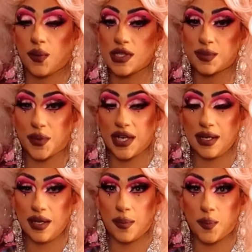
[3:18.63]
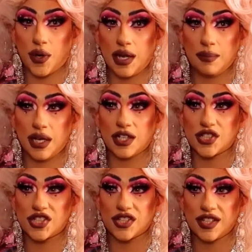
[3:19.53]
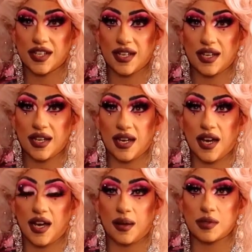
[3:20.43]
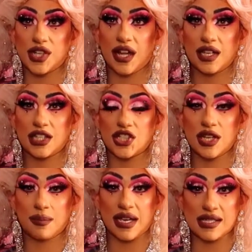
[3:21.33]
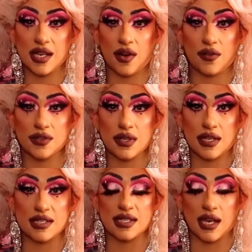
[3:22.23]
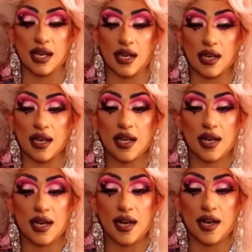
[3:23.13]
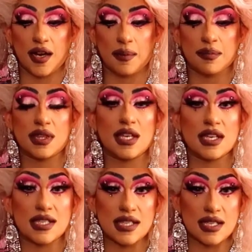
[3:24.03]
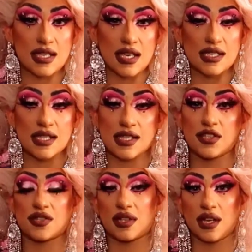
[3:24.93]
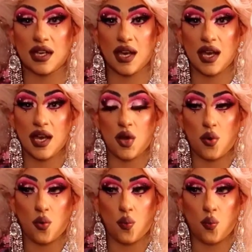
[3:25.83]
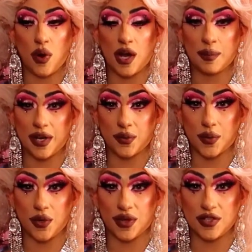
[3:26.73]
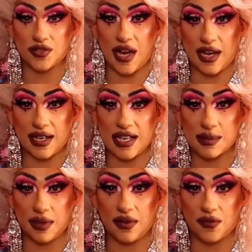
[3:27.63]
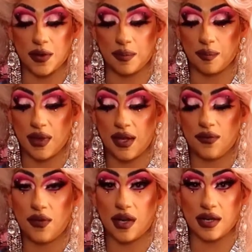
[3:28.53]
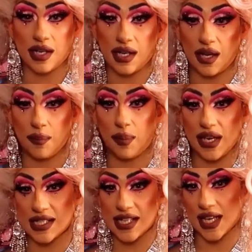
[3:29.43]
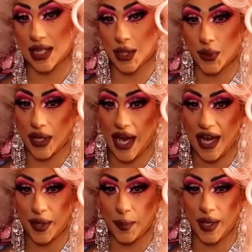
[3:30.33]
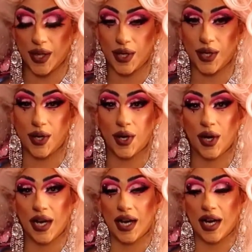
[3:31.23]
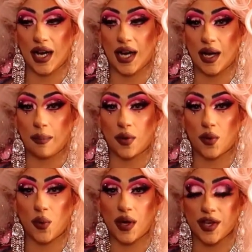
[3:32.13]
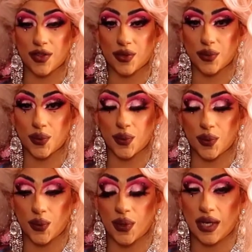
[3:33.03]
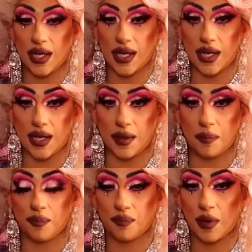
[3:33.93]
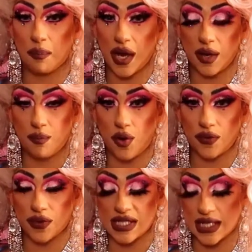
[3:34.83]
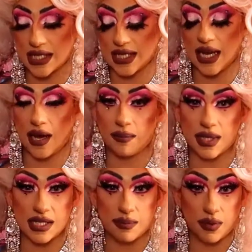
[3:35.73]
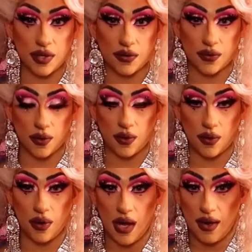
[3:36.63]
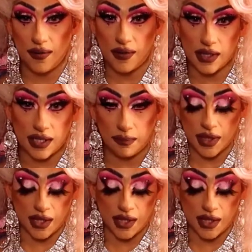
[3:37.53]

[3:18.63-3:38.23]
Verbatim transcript: was pretty, pretty much um, challenging myself and saying, um, this is essentially where my growth in drag has been from very basic little caterpillar um, going through um, metamorphosis now I'm this beautiful fucking